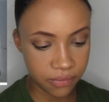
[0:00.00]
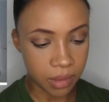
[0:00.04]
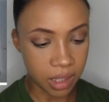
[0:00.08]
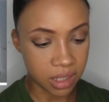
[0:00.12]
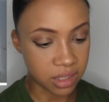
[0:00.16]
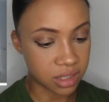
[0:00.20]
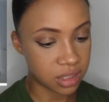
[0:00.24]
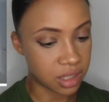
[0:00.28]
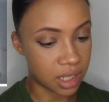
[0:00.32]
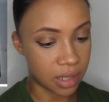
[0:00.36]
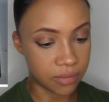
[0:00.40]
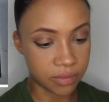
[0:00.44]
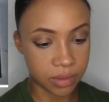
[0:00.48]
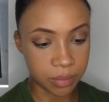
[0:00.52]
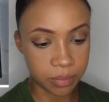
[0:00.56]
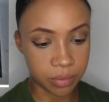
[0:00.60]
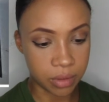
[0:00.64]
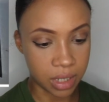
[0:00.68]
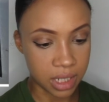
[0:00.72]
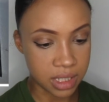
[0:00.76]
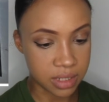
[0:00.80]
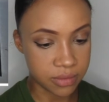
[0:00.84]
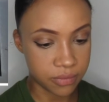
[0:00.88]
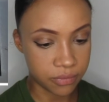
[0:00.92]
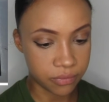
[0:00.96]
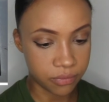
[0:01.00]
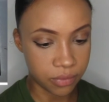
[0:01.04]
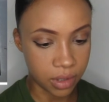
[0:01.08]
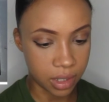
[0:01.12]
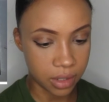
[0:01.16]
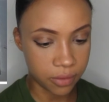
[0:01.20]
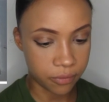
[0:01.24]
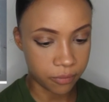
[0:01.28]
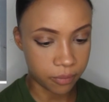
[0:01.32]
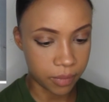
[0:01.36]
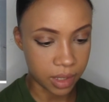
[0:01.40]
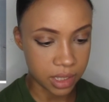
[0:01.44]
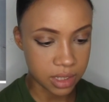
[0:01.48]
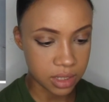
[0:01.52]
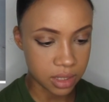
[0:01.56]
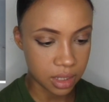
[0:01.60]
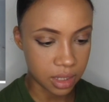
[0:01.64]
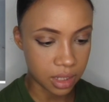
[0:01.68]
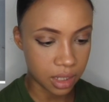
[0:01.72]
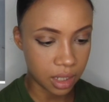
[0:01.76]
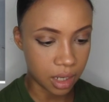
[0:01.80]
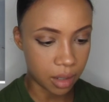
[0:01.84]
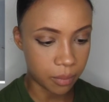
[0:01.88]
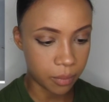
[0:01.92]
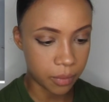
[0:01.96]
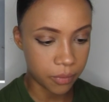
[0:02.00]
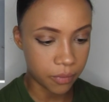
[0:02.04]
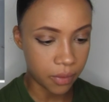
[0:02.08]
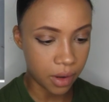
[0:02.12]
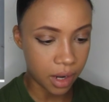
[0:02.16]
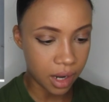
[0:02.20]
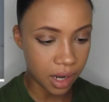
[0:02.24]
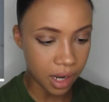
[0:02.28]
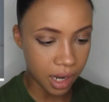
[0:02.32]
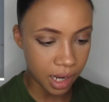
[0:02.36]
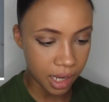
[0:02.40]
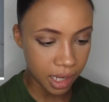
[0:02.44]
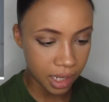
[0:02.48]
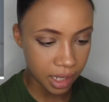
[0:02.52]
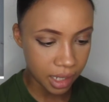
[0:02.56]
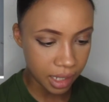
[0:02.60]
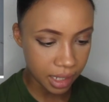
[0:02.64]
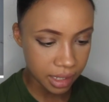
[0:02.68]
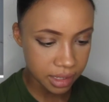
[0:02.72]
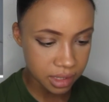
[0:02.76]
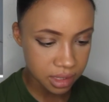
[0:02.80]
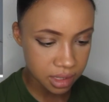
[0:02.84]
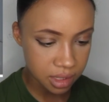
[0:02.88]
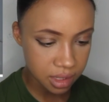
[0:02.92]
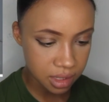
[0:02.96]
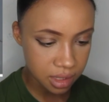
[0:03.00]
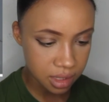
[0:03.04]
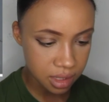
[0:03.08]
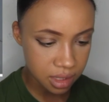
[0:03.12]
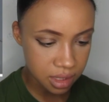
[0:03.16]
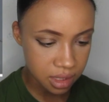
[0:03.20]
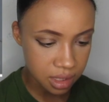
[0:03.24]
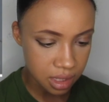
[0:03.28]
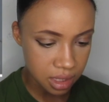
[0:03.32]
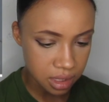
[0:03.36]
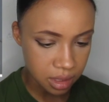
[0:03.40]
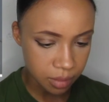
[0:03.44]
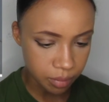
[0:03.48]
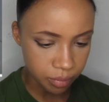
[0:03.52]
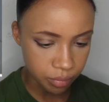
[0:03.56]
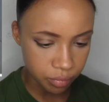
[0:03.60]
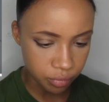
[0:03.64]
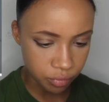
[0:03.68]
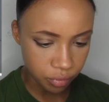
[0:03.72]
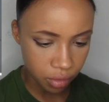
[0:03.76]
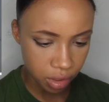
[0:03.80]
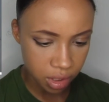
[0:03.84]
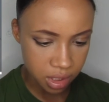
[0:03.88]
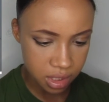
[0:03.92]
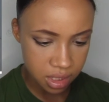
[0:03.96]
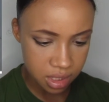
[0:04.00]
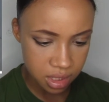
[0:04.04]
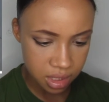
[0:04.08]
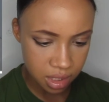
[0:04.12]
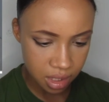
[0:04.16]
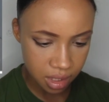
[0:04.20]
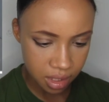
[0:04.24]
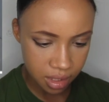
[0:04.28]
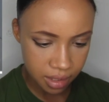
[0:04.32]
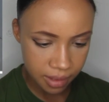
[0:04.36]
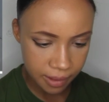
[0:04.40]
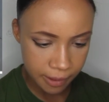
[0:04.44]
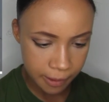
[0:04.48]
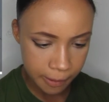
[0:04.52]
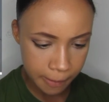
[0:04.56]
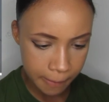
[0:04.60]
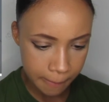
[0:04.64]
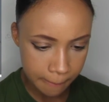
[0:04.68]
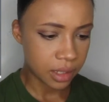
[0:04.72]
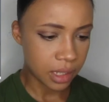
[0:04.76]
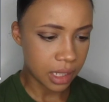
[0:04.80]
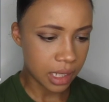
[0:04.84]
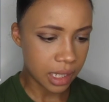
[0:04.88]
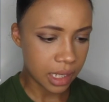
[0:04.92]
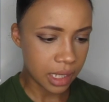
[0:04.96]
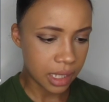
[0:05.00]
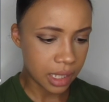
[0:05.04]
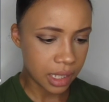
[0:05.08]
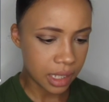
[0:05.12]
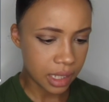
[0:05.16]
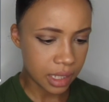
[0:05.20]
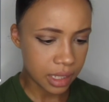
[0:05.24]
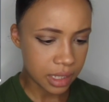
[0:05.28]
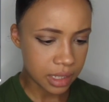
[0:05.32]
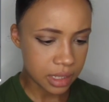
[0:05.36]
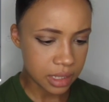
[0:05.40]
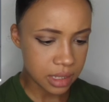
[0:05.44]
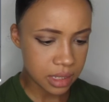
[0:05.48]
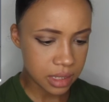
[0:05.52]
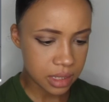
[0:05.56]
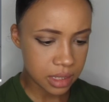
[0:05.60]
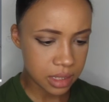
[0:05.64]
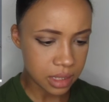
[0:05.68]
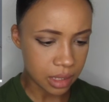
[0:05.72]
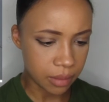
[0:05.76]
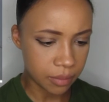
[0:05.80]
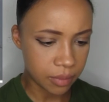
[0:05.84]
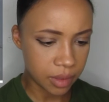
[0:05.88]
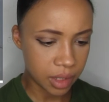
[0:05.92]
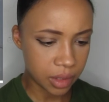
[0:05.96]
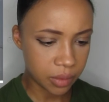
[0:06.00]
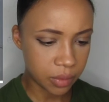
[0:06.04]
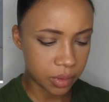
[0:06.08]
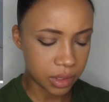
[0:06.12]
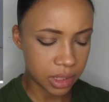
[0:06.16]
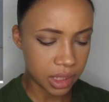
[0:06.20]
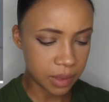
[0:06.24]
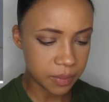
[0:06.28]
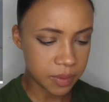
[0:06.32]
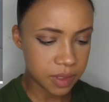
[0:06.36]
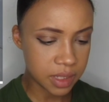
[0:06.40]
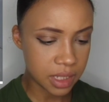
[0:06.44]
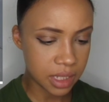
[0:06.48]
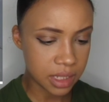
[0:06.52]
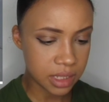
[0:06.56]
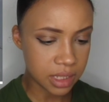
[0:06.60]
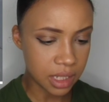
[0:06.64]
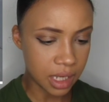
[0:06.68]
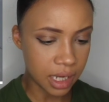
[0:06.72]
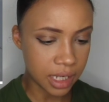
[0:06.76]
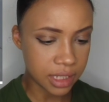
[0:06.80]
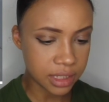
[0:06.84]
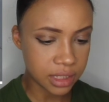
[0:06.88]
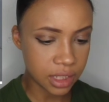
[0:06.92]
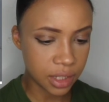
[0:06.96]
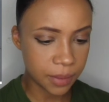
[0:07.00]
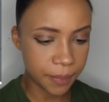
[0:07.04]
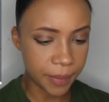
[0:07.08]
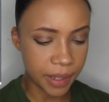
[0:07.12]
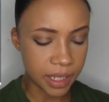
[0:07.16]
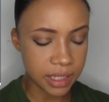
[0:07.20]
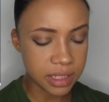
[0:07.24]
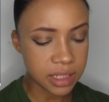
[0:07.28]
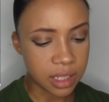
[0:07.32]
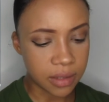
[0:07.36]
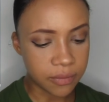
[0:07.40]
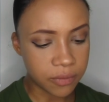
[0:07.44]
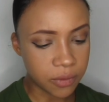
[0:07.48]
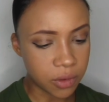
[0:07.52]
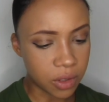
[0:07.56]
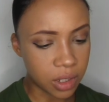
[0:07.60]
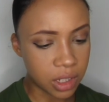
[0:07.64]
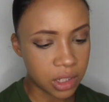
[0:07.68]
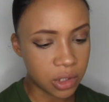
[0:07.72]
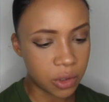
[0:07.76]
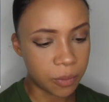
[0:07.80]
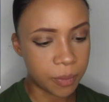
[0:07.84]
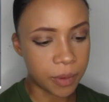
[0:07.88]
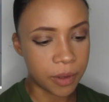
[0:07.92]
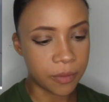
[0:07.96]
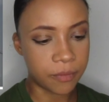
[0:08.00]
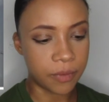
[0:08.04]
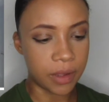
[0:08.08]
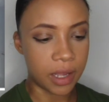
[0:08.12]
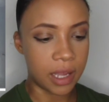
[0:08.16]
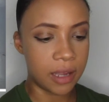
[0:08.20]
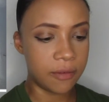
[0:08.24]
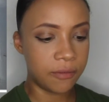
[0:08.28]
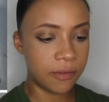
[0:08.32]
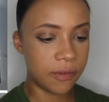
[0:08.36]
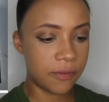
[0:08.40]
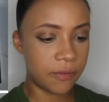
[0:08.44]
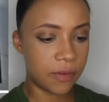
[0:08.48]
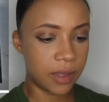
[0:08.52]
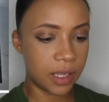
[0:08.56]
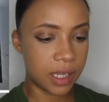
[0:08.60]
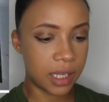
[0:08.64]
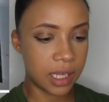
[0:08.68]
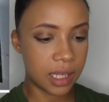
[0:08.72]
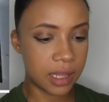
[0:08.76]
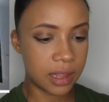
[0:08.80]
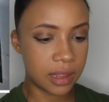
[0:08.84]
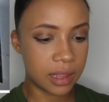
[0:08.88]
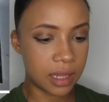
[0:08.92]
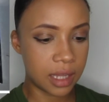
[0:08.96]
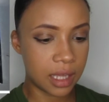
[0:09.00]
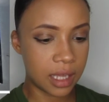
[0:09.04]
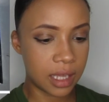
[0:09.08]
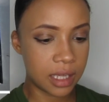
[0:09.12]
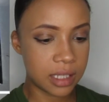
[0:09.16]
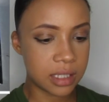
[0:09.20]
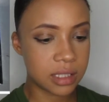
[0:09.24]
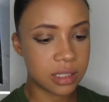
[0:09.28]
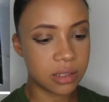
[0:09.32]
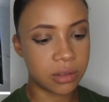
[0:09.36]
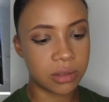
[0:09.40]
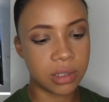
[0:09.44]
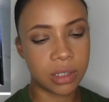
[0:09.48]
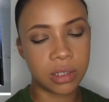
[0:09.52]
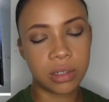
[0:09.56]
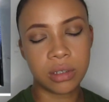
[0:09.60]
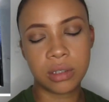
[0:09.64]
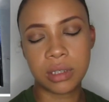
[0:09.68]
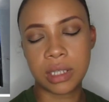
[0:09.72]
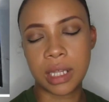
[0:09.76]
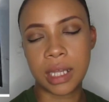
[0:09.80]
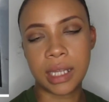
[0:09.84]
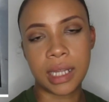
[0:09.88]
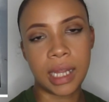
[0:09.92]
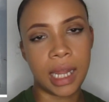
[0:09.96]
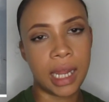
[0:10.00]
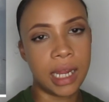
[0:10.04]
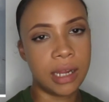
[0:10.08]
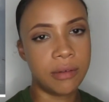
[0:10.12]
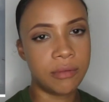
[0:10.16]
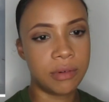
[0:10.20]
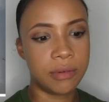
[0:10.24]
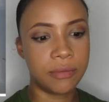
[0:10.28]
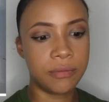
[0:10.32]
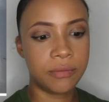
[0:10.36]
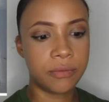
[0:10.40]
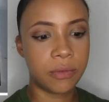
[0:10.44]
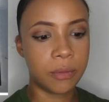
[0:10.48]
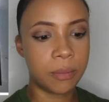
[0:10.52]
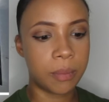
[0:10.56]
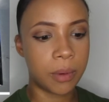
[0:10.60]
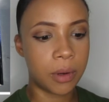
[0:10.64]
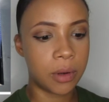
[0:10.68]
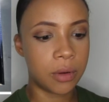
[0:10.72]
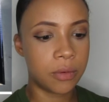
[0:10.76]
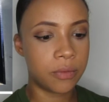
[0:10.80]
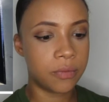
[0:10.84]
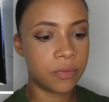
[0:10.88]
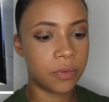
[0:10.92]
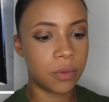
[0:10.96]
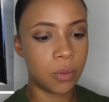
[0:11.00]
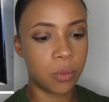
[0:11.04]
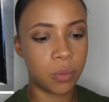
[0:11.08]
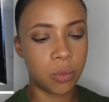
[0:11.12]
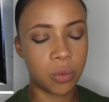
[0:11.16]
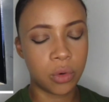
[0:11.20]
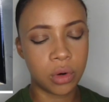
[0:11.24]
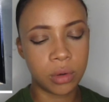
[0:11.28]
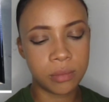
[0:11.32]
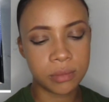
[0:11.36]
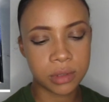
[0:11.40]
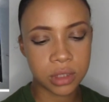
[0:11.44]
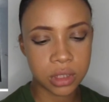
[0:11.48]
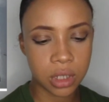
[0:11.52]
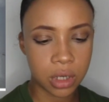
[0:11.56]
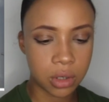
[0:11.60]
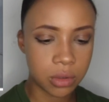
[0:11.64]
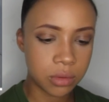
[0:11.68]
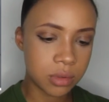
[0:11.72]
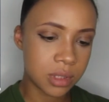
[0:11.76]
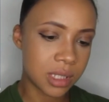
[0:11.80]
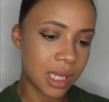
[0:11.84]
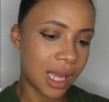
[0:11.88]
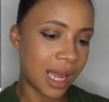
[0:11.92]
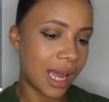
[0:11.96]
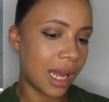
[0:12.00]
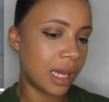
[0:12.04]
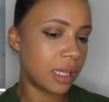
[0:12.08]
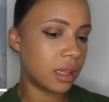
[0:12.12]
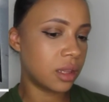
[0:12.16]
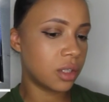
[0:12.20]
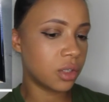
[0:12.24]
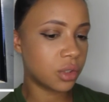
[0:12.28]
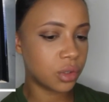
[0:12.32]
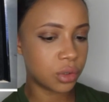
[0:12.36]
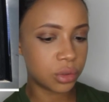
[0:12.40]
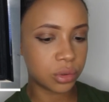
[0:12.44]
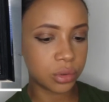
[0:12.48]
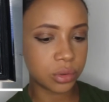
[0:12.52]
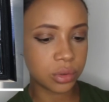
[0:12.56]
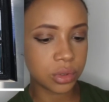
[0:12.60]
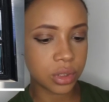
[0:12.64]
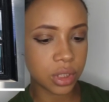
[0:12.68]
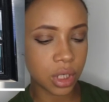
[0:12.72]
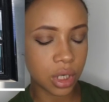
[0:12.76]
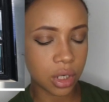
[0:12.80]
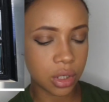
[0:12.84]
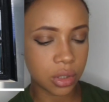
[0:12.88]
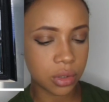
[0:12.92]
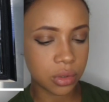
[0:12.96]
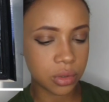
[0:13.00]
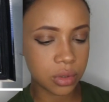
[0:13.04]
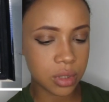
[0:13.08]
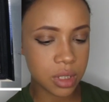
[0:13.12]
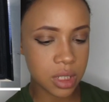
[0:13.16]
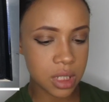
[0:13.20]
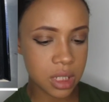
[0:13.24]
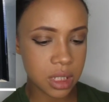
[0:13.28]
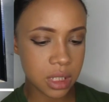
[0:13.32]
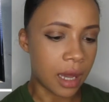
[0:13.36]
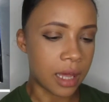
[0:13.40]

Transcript: I just don't have the price in front of me. So they come with highlighters, there's a bronzer, there's some liquid lipsticks, eyeshadow palettes. They've got a little bit of everything in there, so they're catering for both the warm tones and the cool tones.